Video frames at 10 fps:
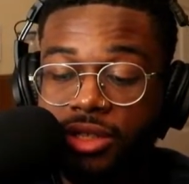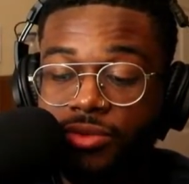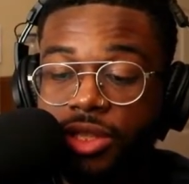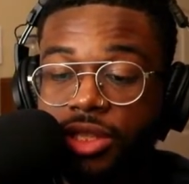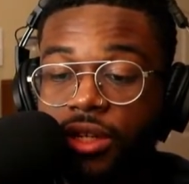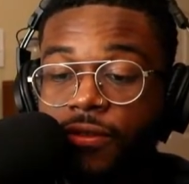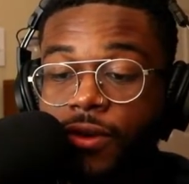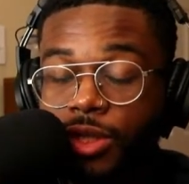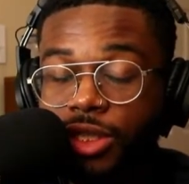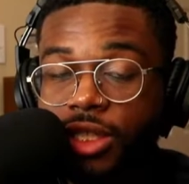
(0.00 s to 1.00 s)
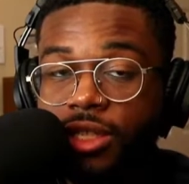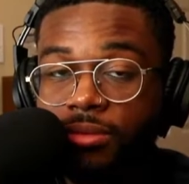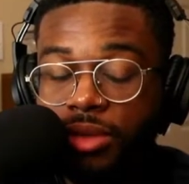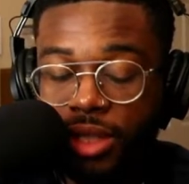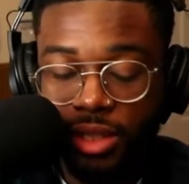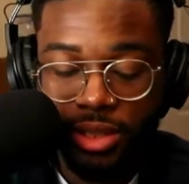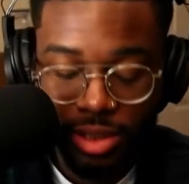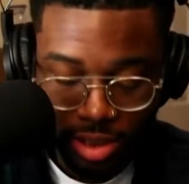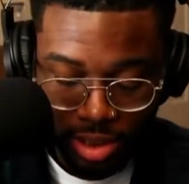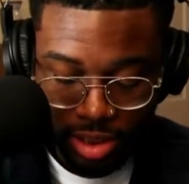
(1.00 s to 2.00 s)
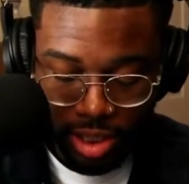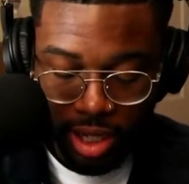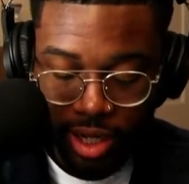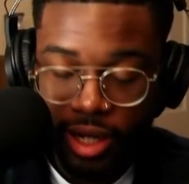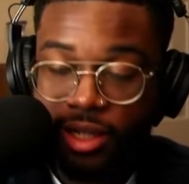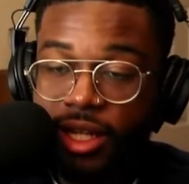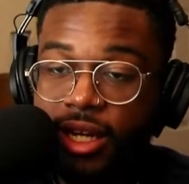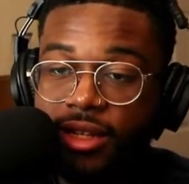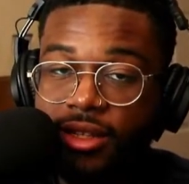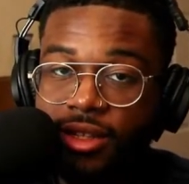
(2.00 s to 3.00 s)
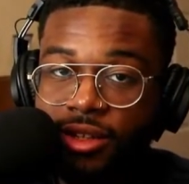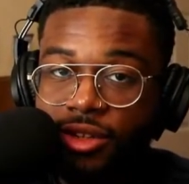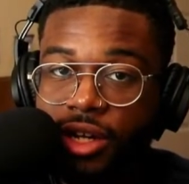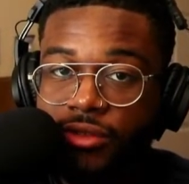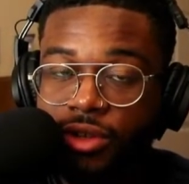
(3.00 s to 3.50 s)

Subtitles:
which is unfortunate because I like the other cover.